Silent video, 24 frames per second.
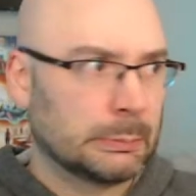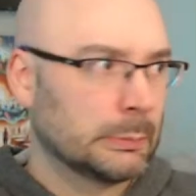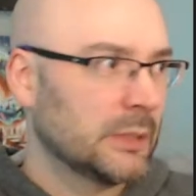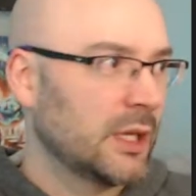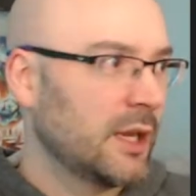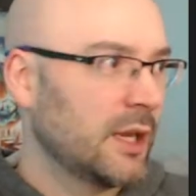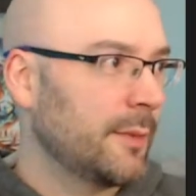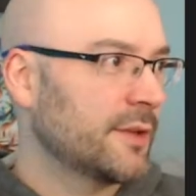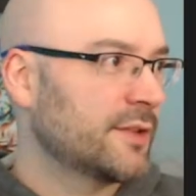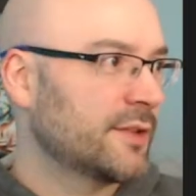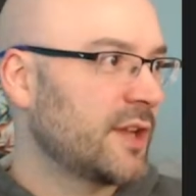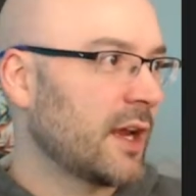
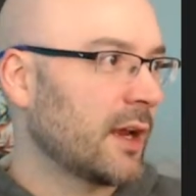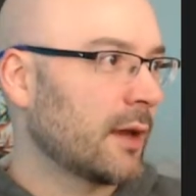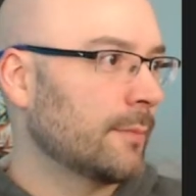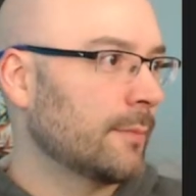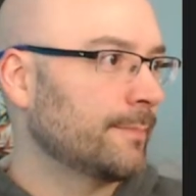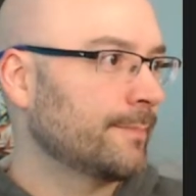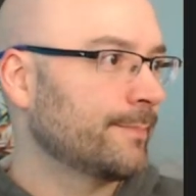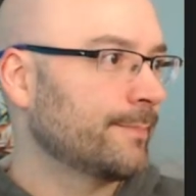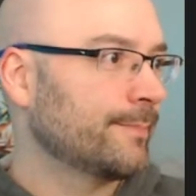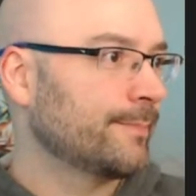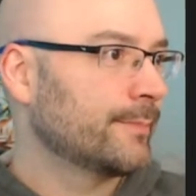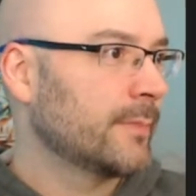Give me a second.
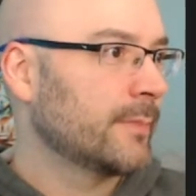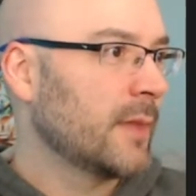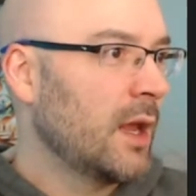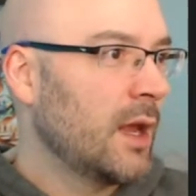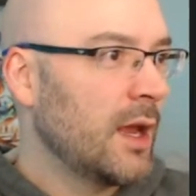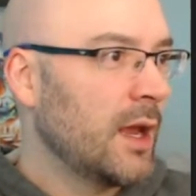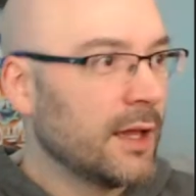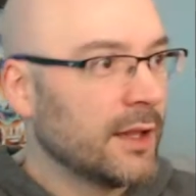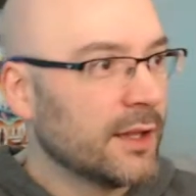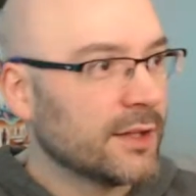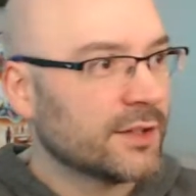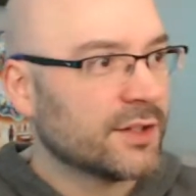
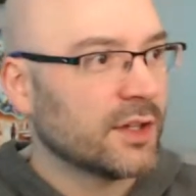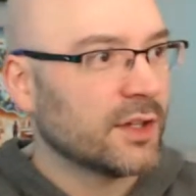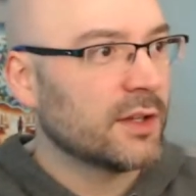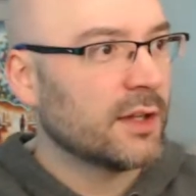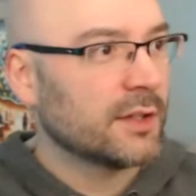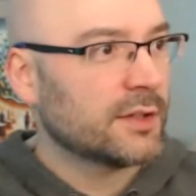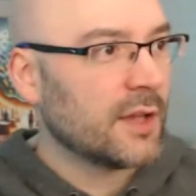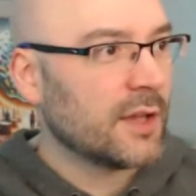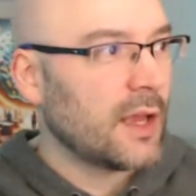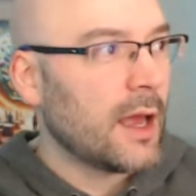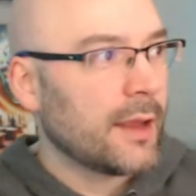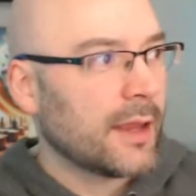And this
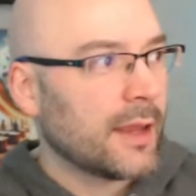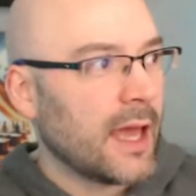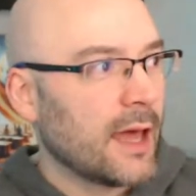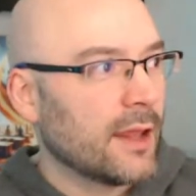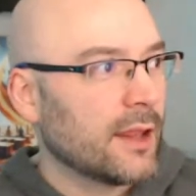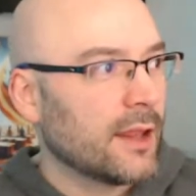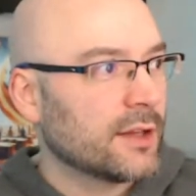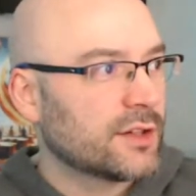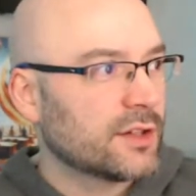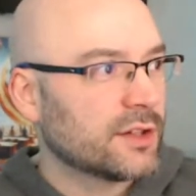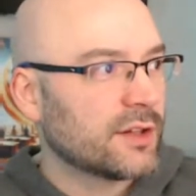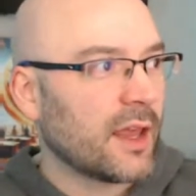
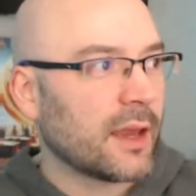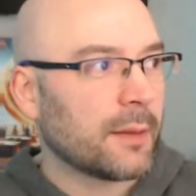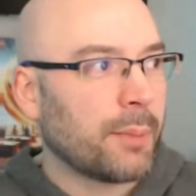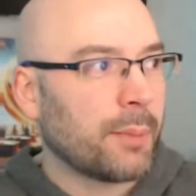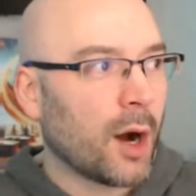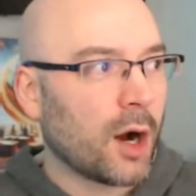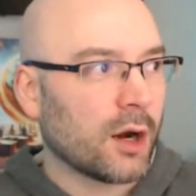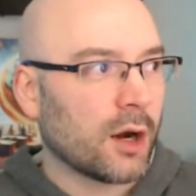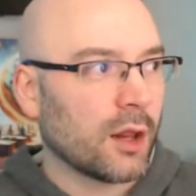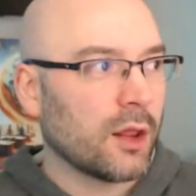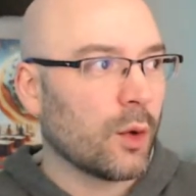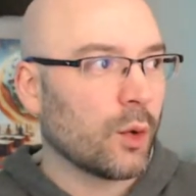is like
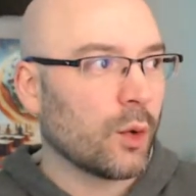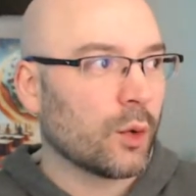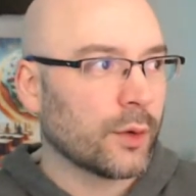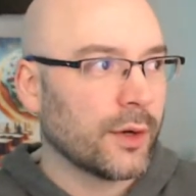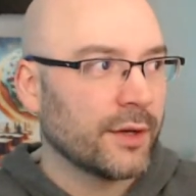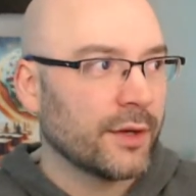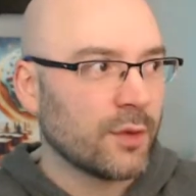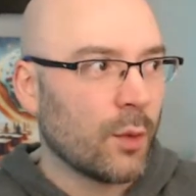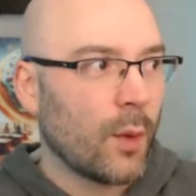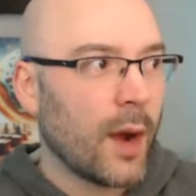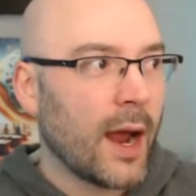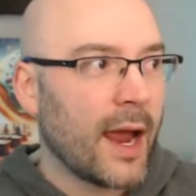part of the
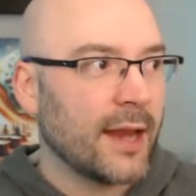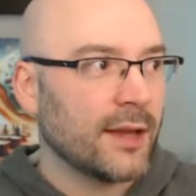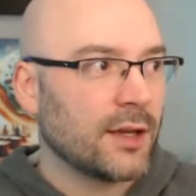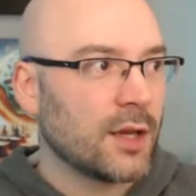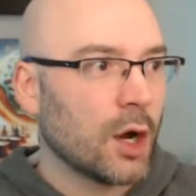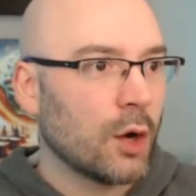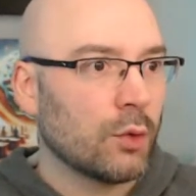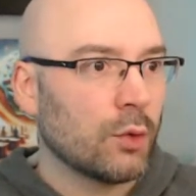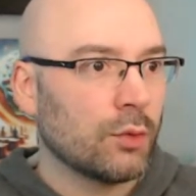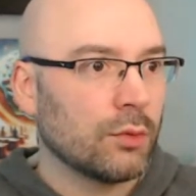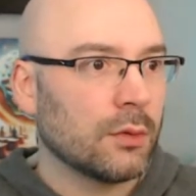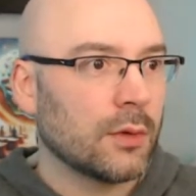reason why I
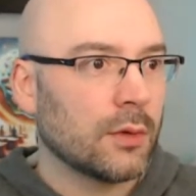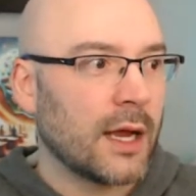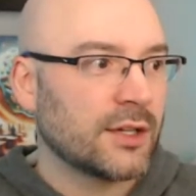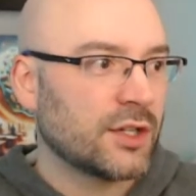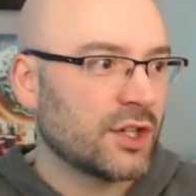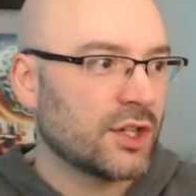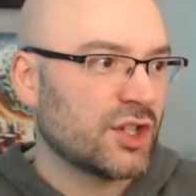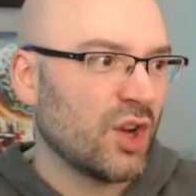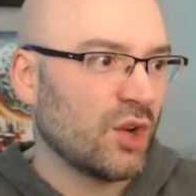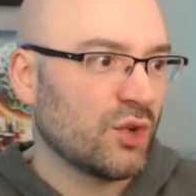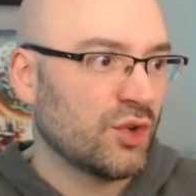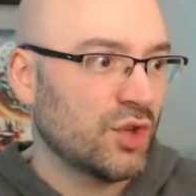
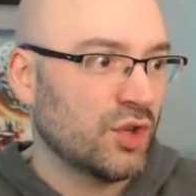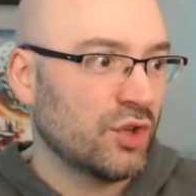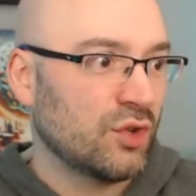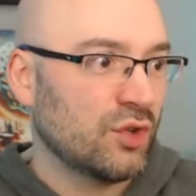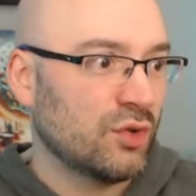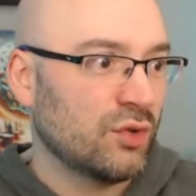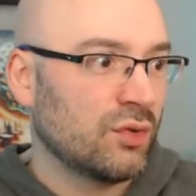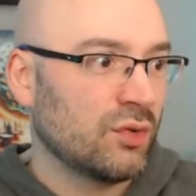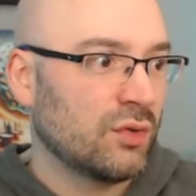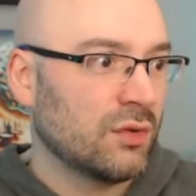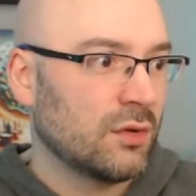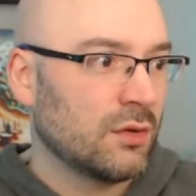just don't
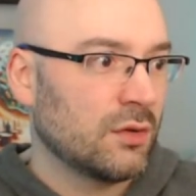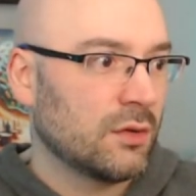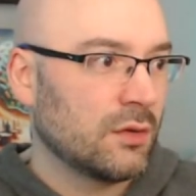do